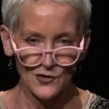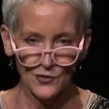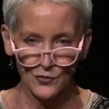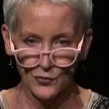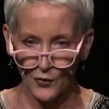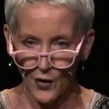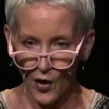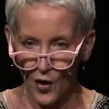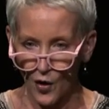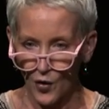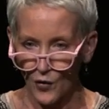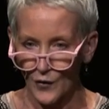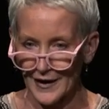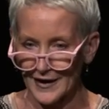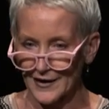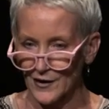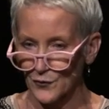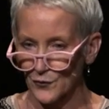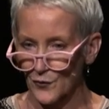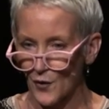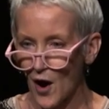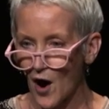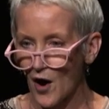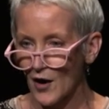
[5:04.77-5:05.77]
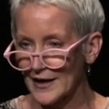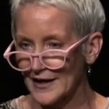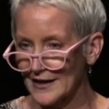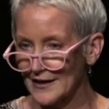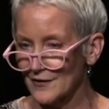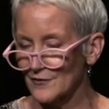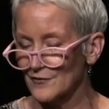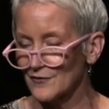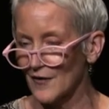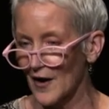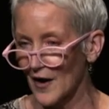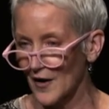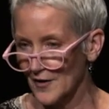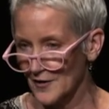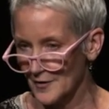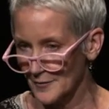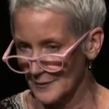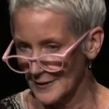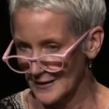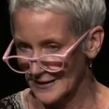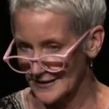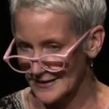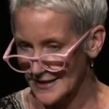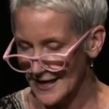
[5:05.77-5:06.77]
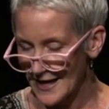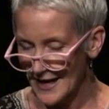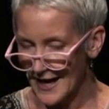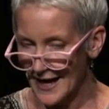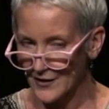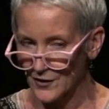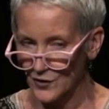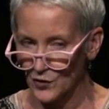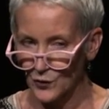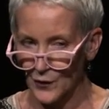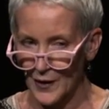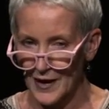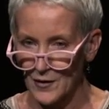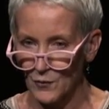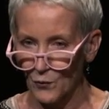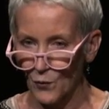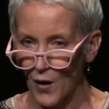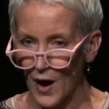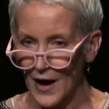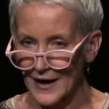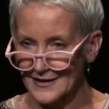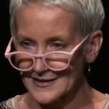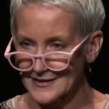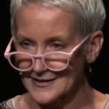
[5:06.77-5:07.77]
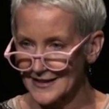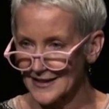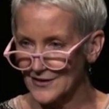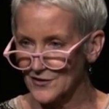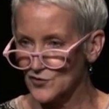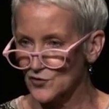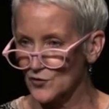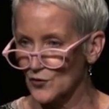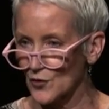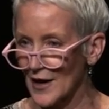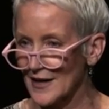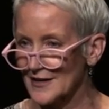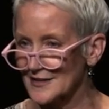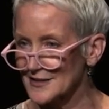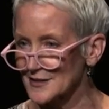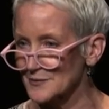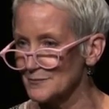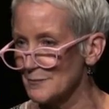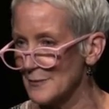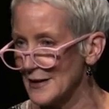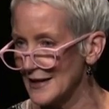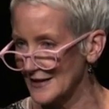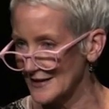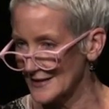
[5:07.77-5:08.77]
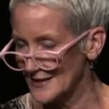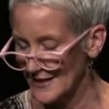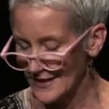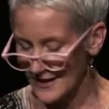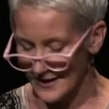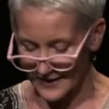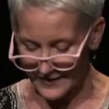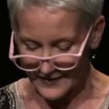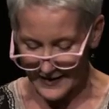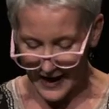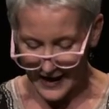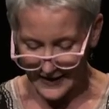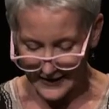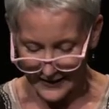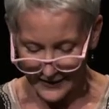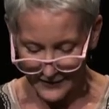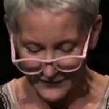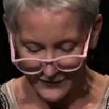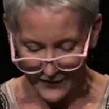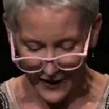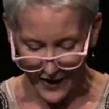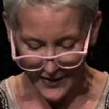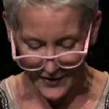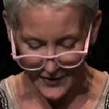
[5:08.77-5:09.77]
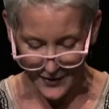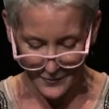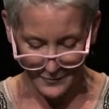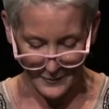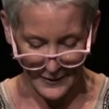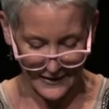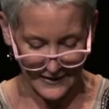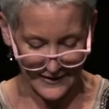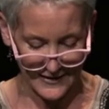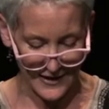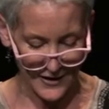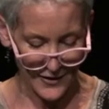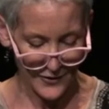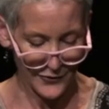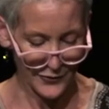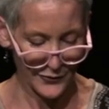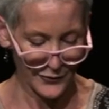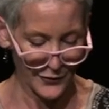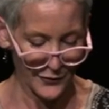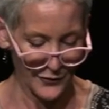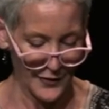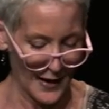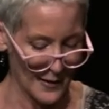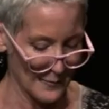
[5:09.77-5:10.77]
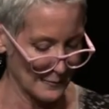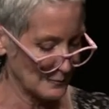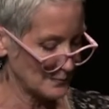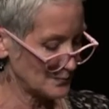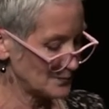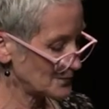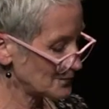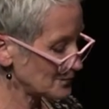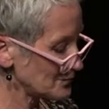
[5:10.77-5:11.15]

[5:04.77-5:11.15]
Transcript: grow in a rocky environment, and great wines can transmit that environment through them.